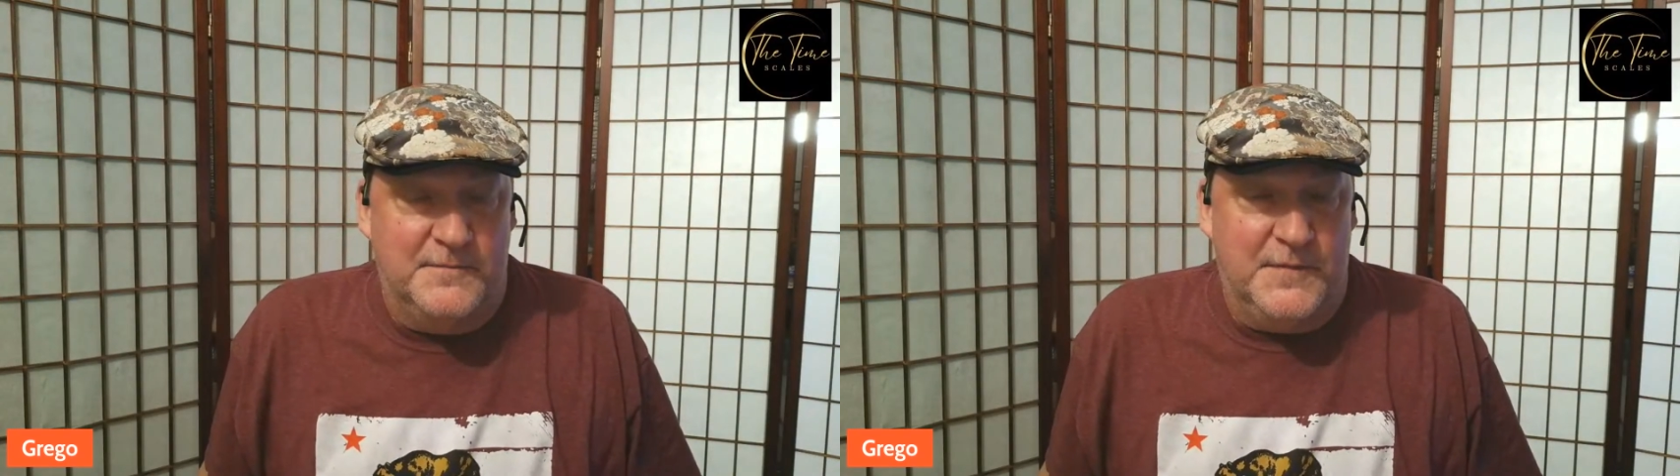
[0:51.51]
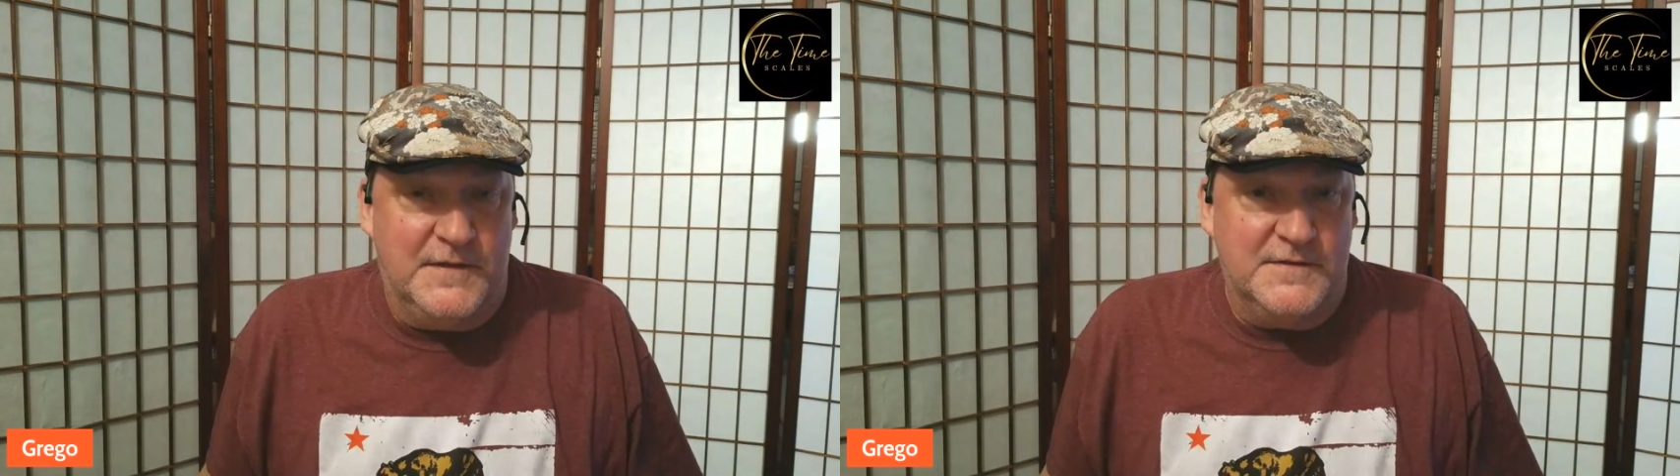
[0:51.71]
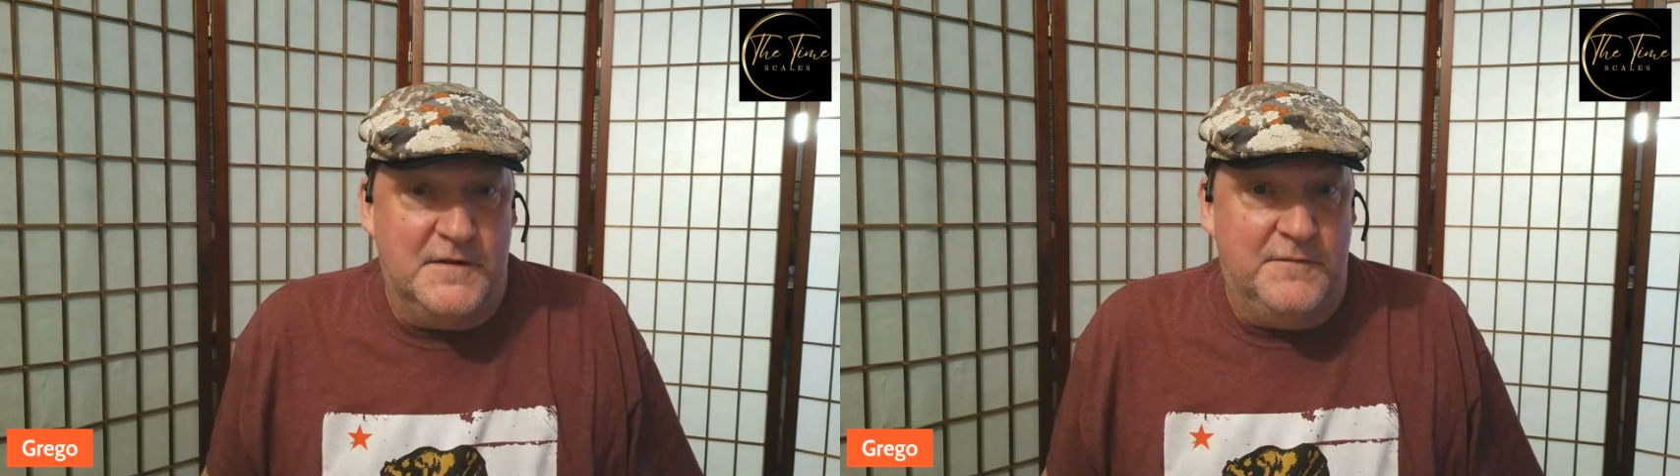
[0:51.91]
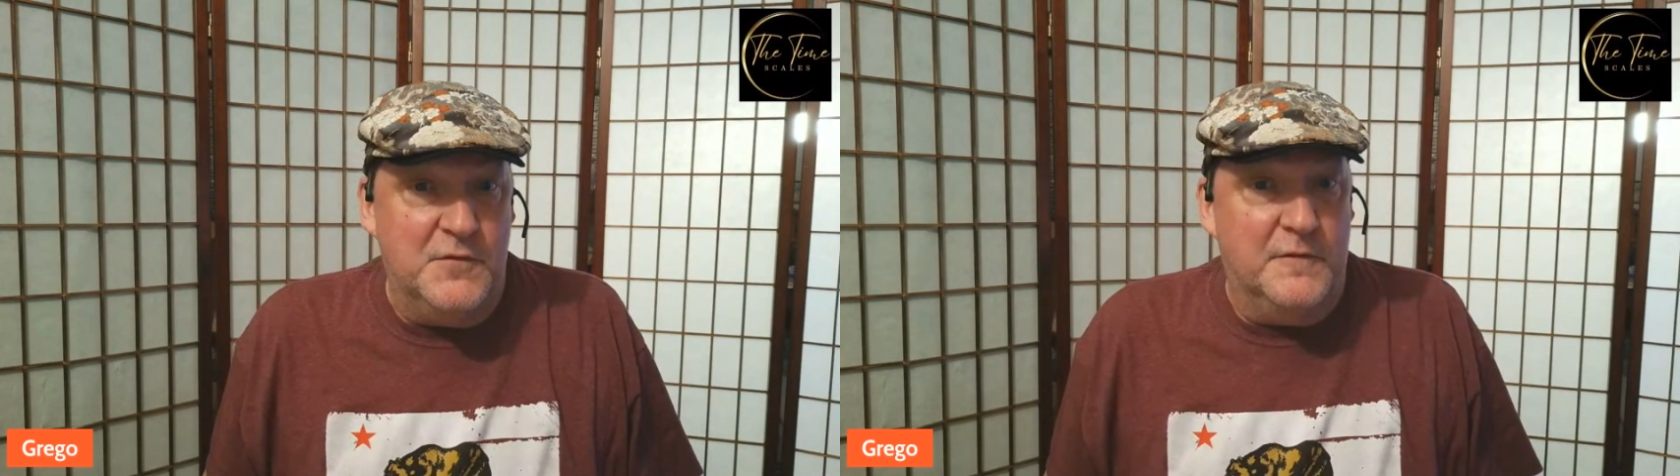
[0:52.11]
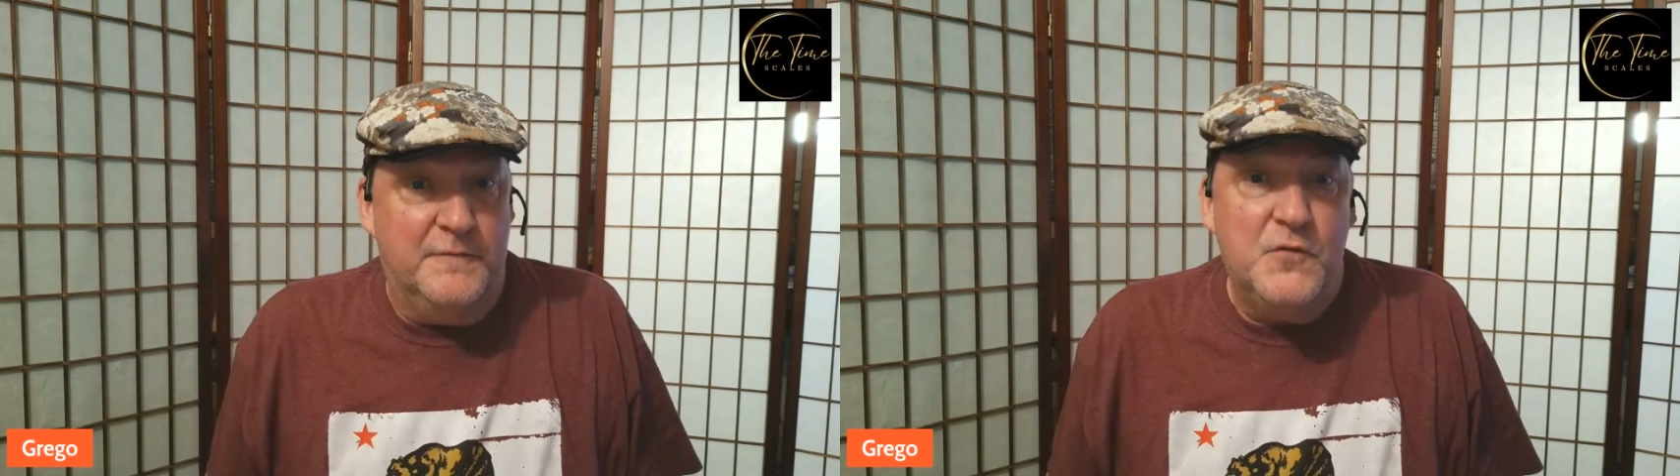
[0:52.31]
because if
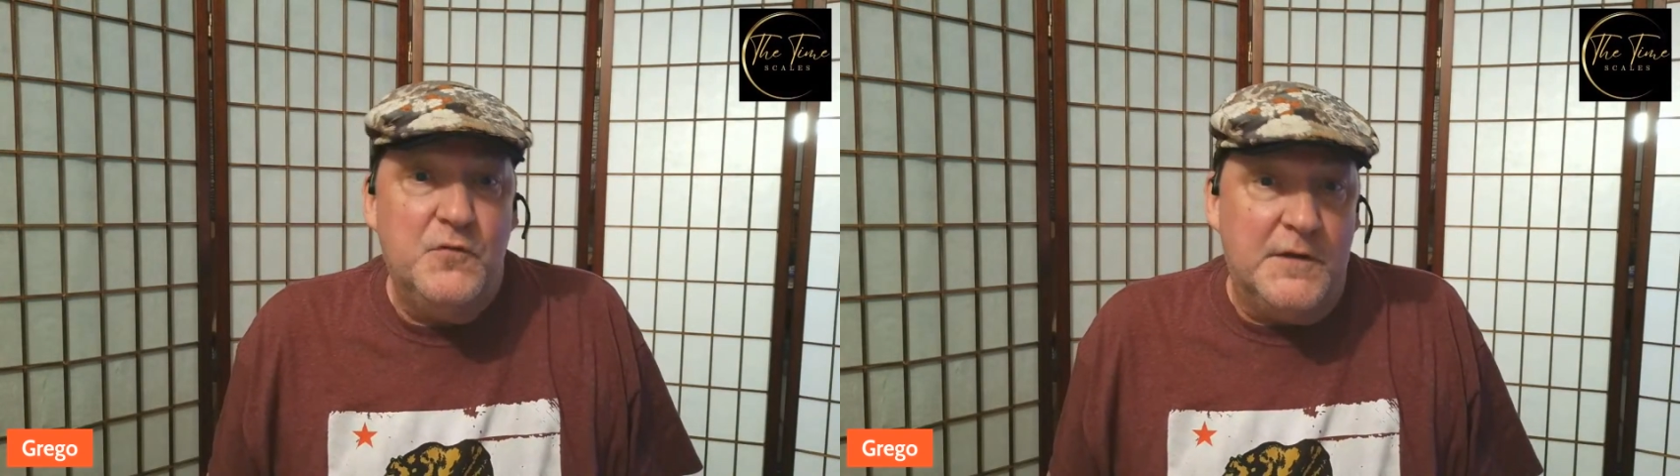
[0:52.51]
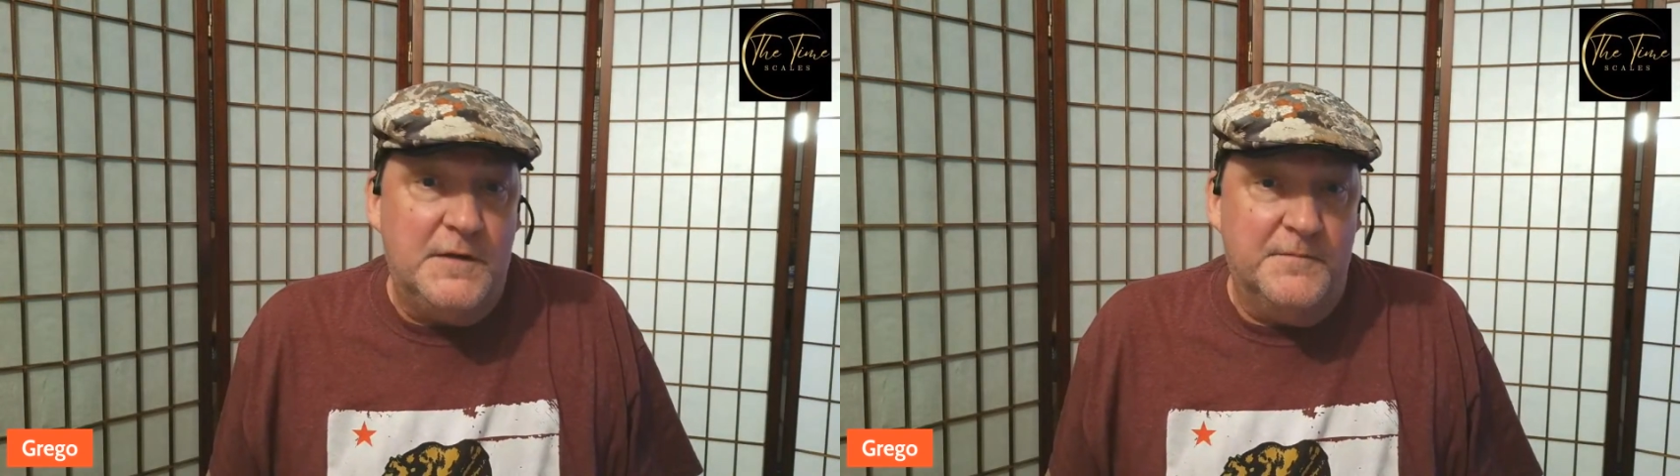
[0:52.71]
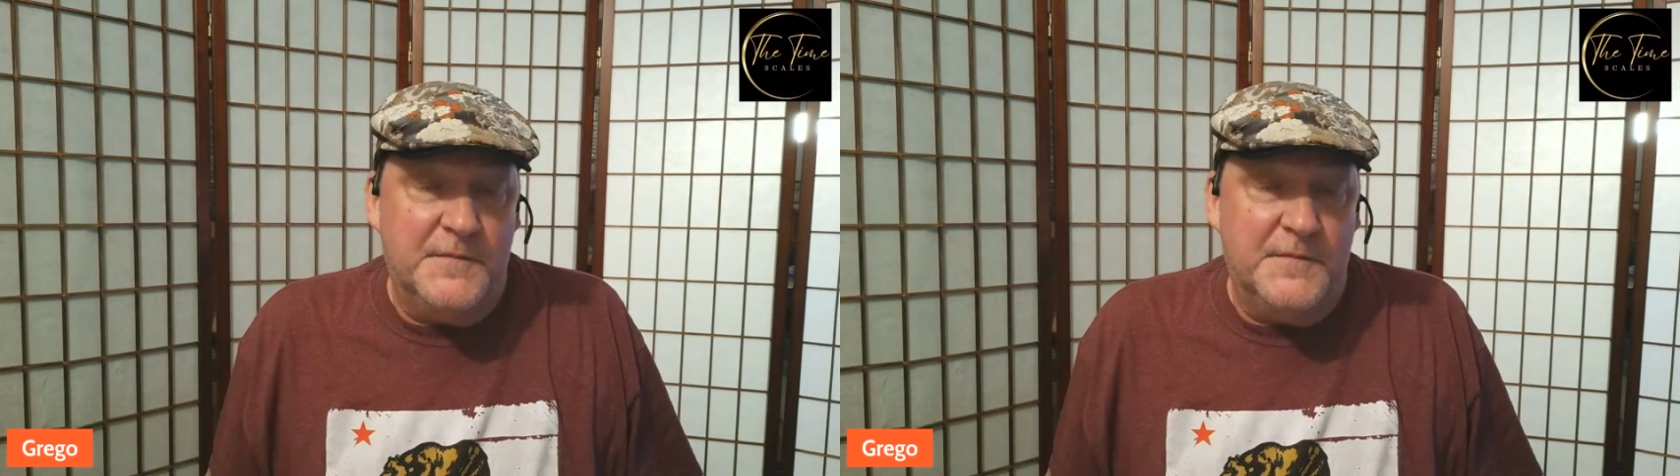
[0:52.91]
you're a foodie,